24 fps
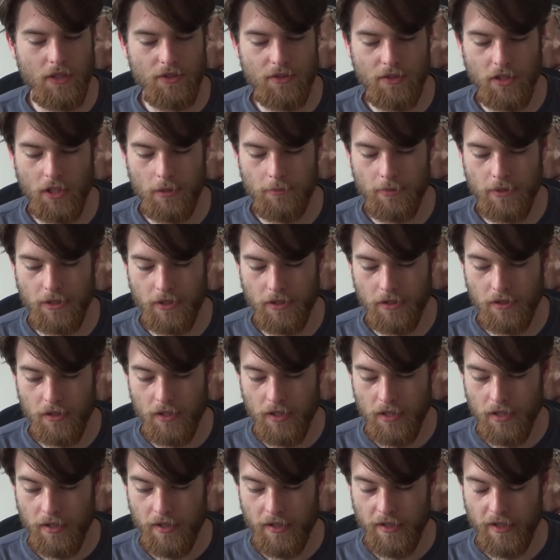Top Gear,
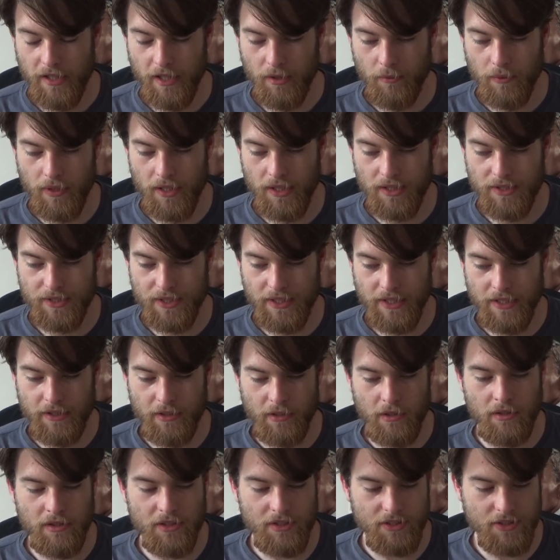and I wait in
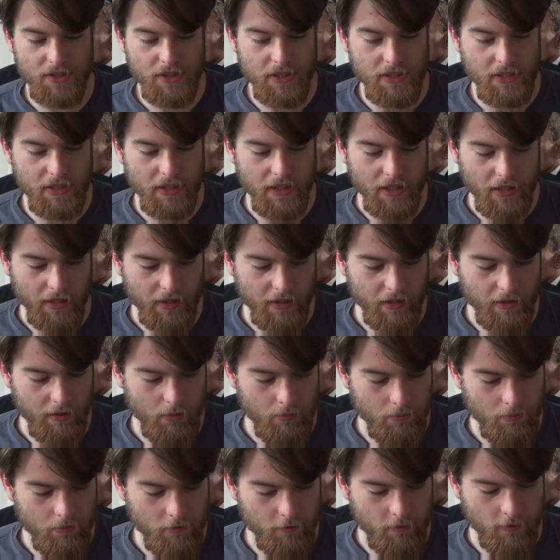earnest
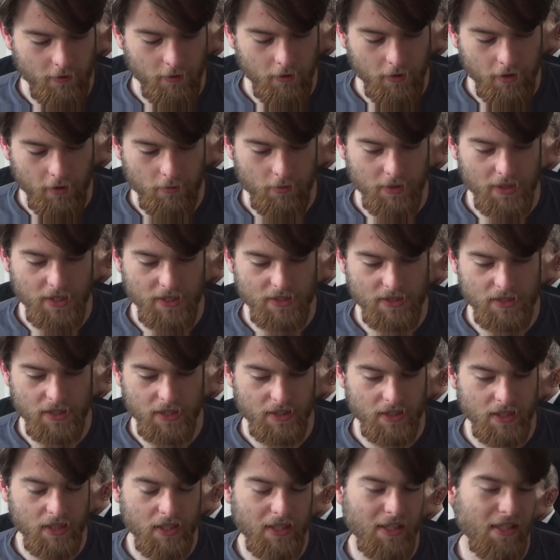for a release
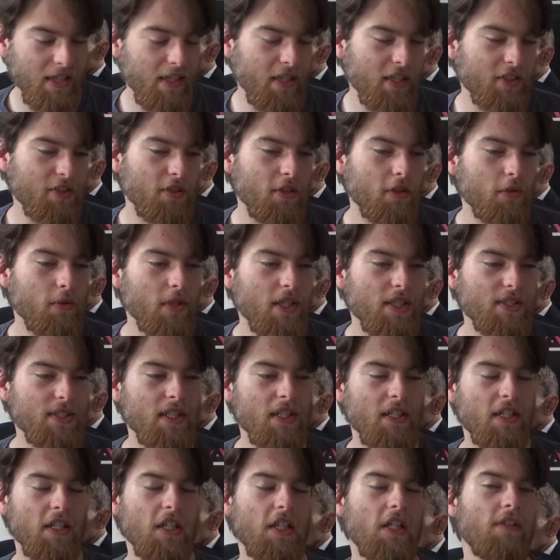date. And as always,
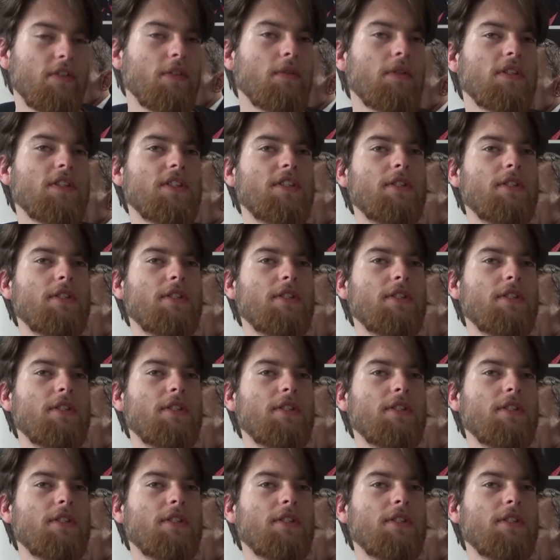if you want to